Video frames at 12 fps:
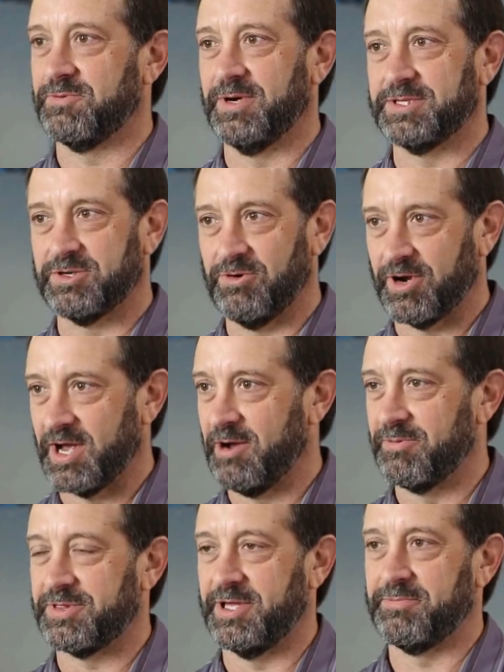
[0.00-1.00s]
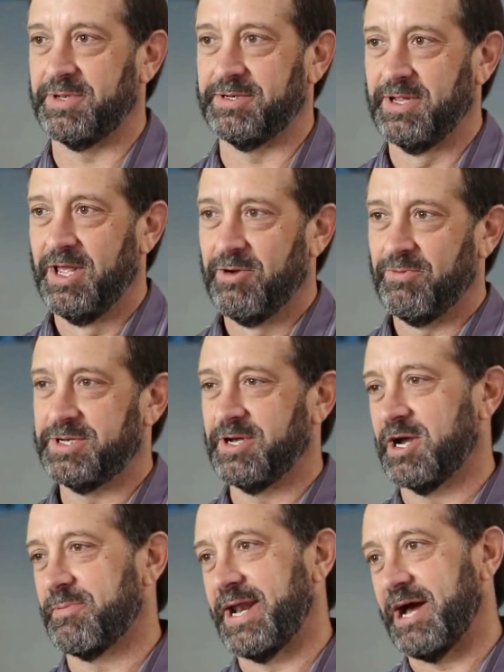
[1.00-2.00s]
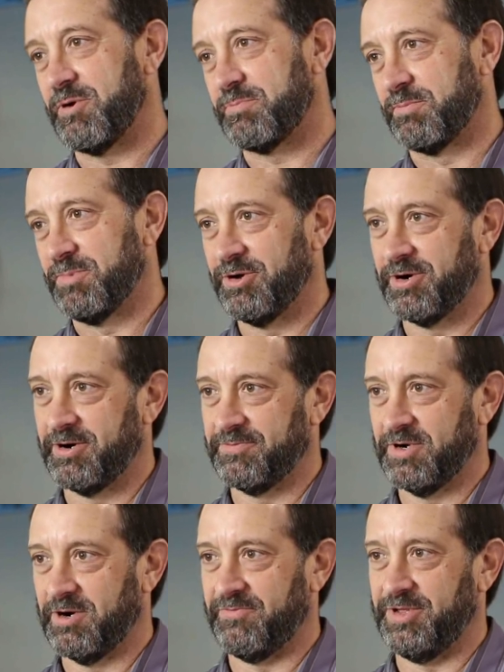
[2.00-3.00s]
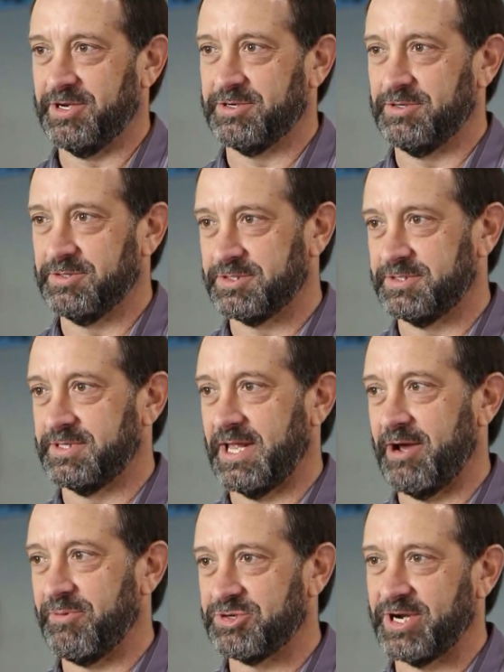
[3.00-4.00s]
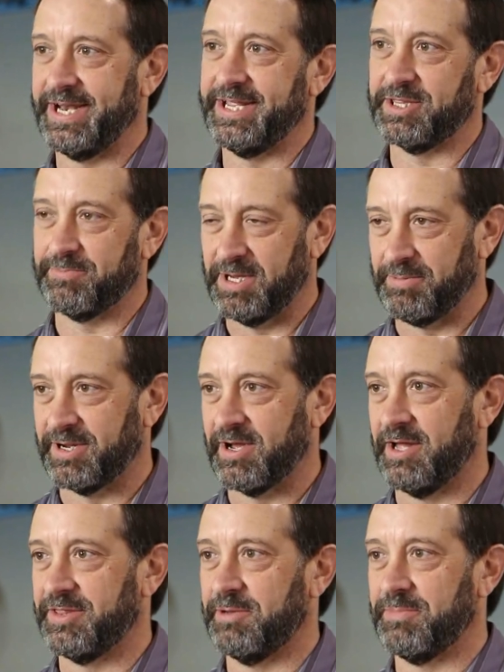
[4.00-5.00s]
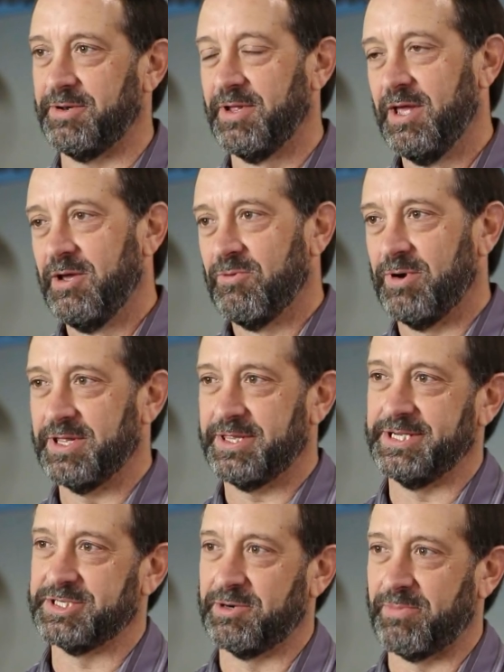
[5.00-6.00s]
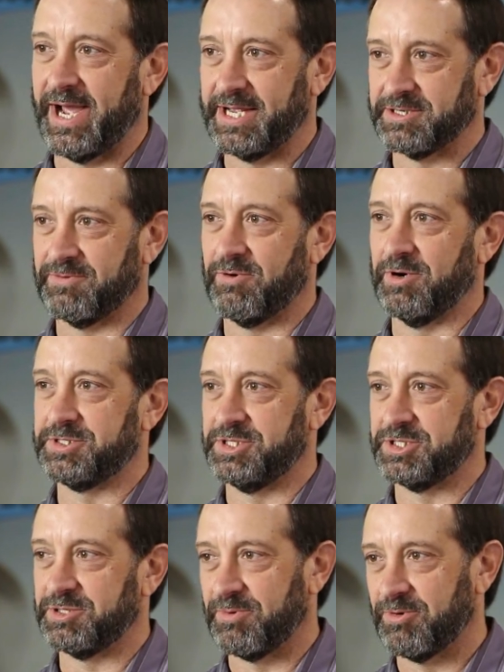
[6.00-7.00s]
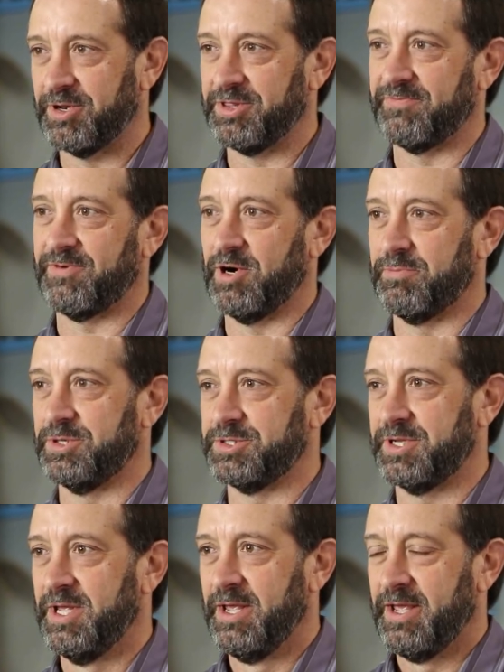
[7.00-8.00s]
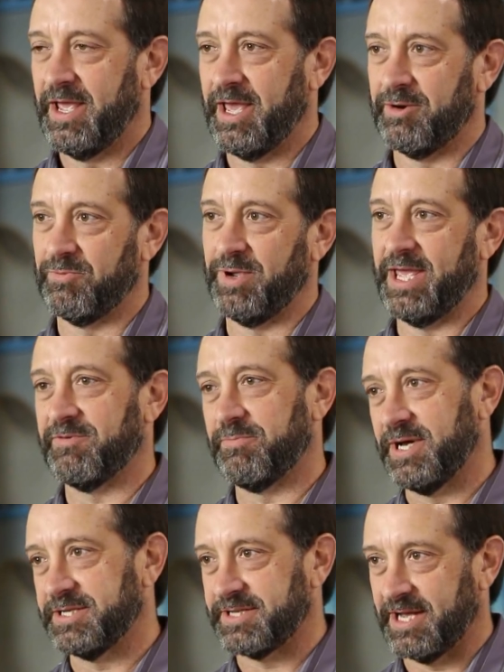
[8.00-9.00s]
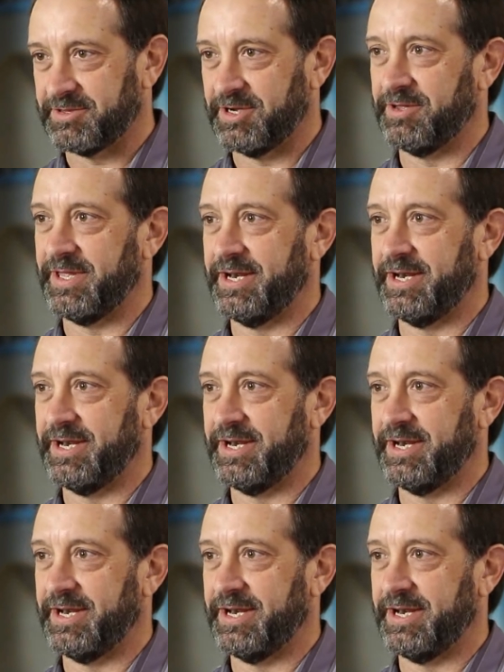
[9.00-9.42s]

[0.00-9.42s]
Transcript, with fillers: and what's going on with them, and we talk about how we promote our vehicles and how we try to get the public on them. And one of the things in Nebraska, of course, is supporting the farmers, and we have a bus out there